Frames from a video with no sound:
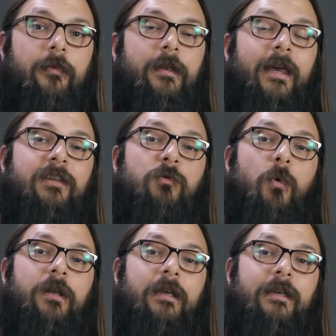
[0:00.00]
The next
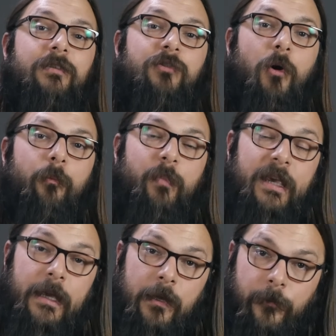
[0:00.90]
one is your
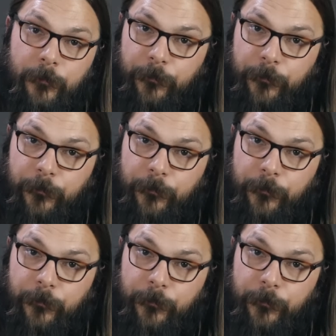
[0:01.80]
B,